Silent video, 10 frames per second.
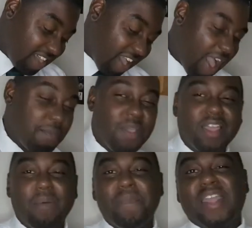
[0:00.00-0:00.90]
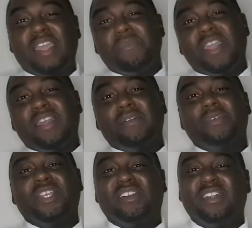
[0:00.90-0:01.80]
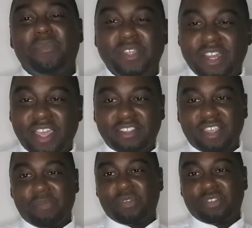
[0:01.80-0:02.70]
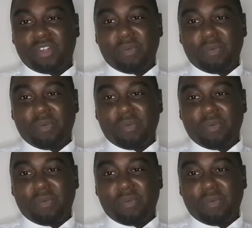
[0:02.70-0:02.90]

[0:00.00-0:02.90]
I big up Maggie Mayhem. She's going to be in the next episode.